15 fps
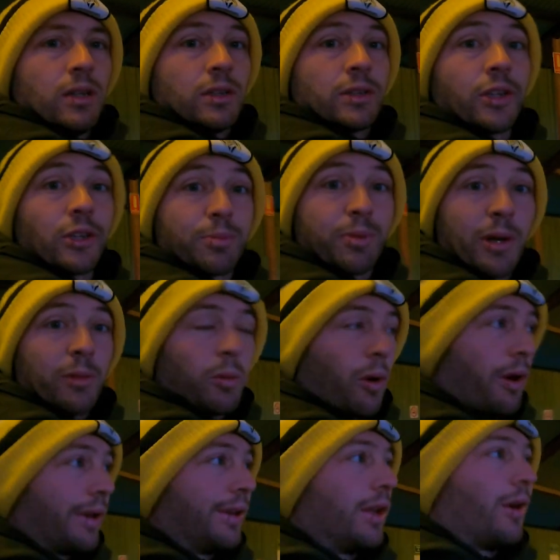So it was a pretty
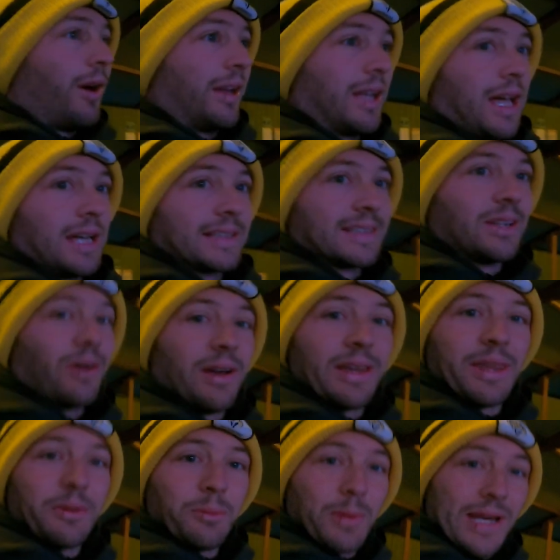wild night last night.
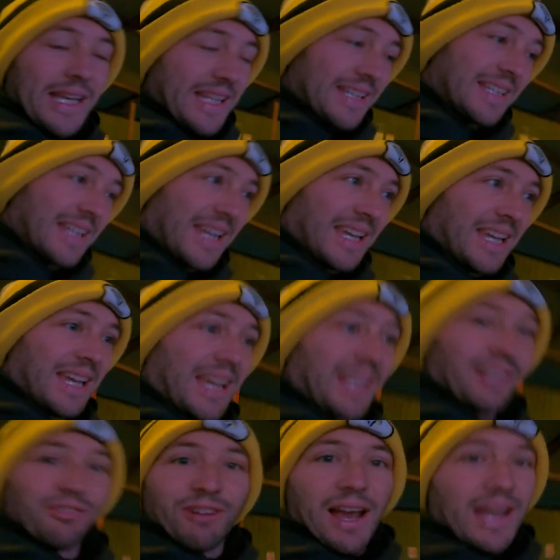The wind and
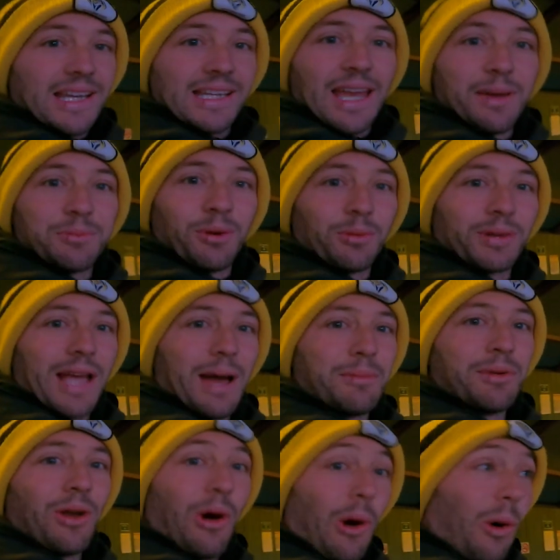the rain kept on
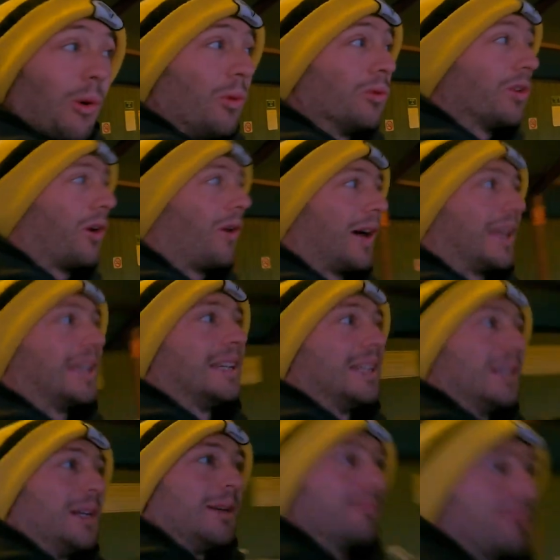coming all night.
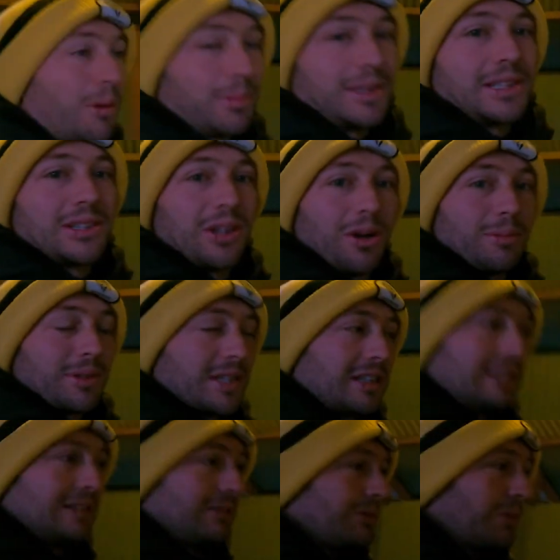Probably stopped
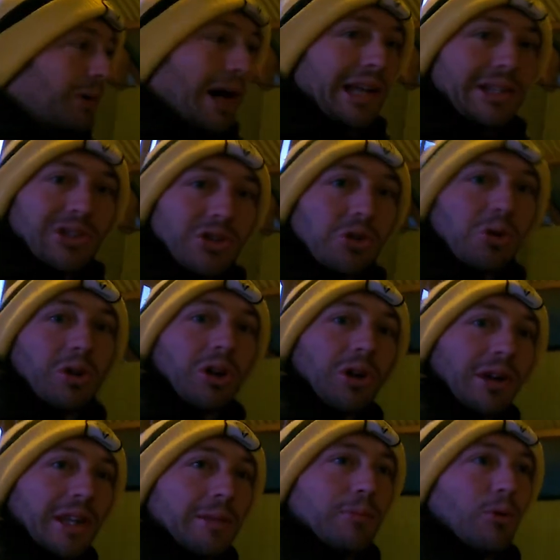1, 2
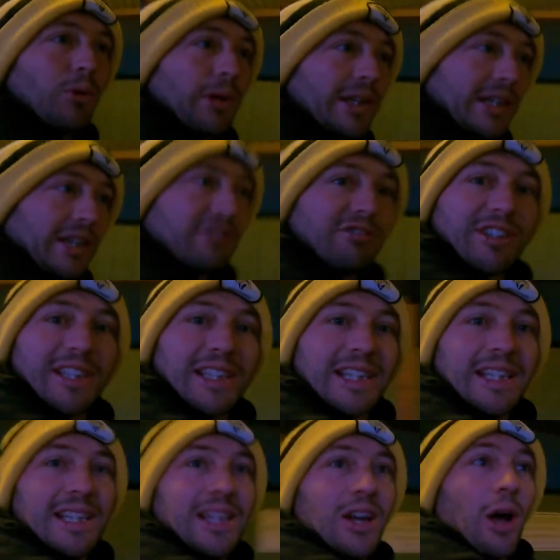o'clock in the morning.
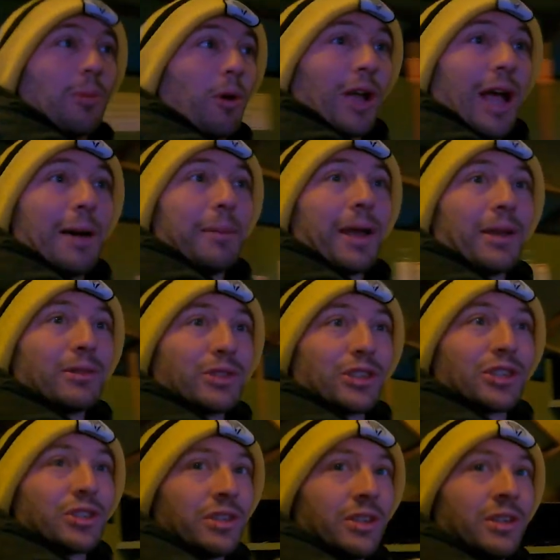I up and it was
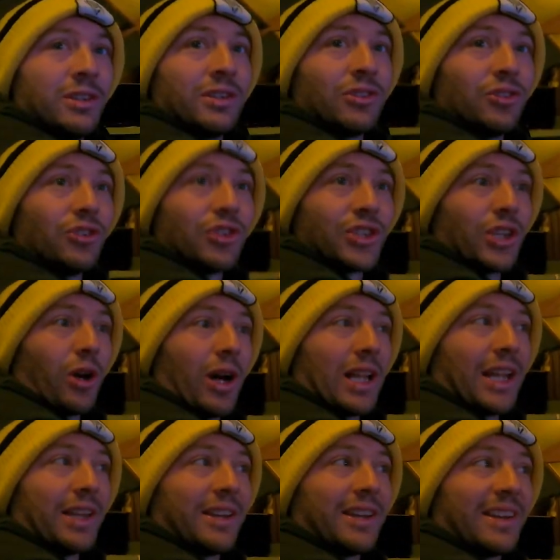just
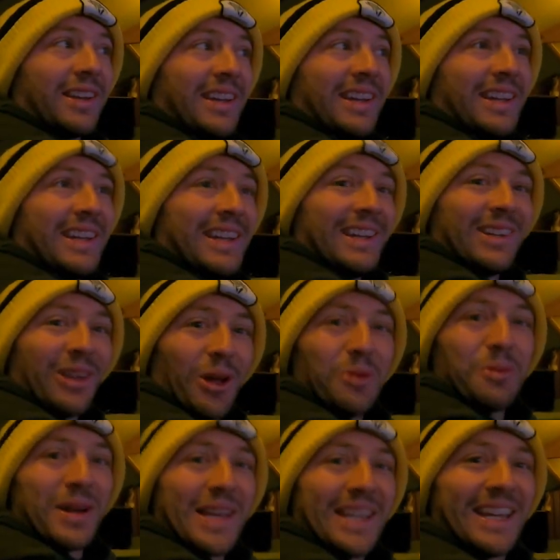silent. No
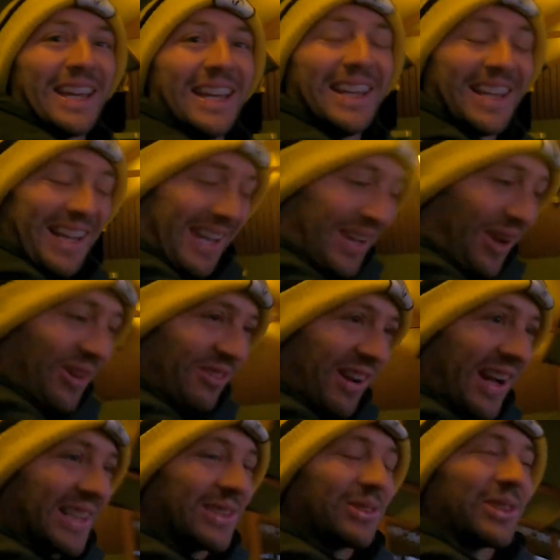wind and no
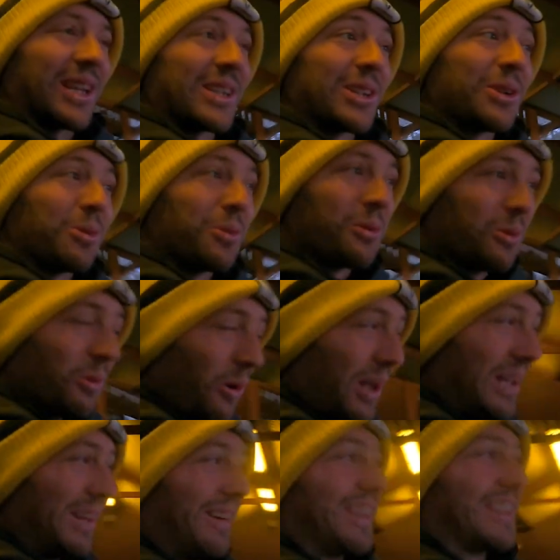rain, so it was actually
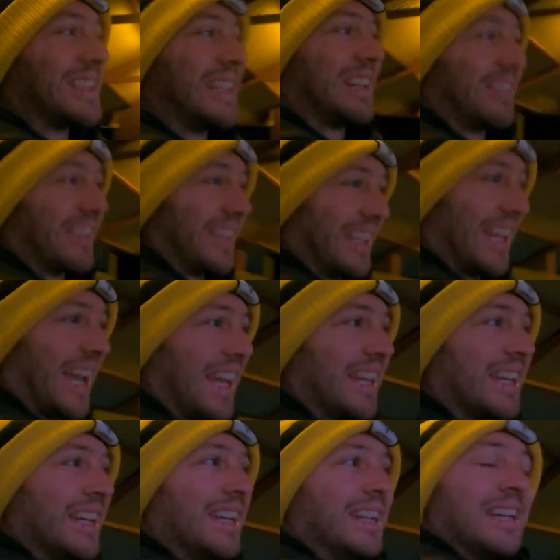quite nice there in the end.
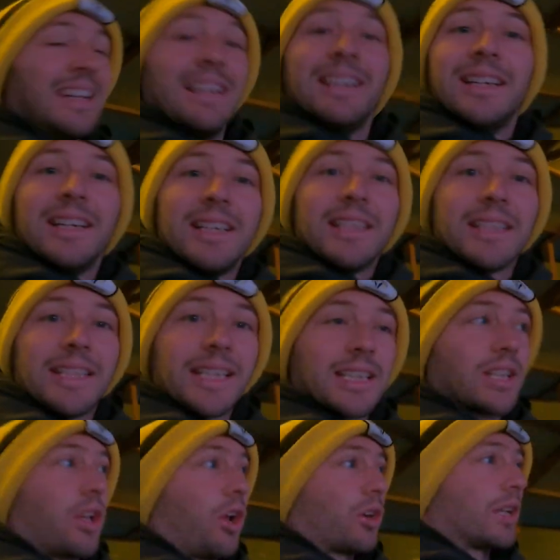6
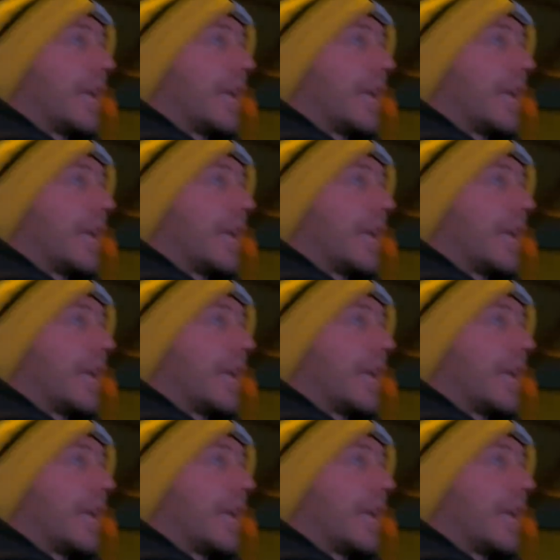o'clock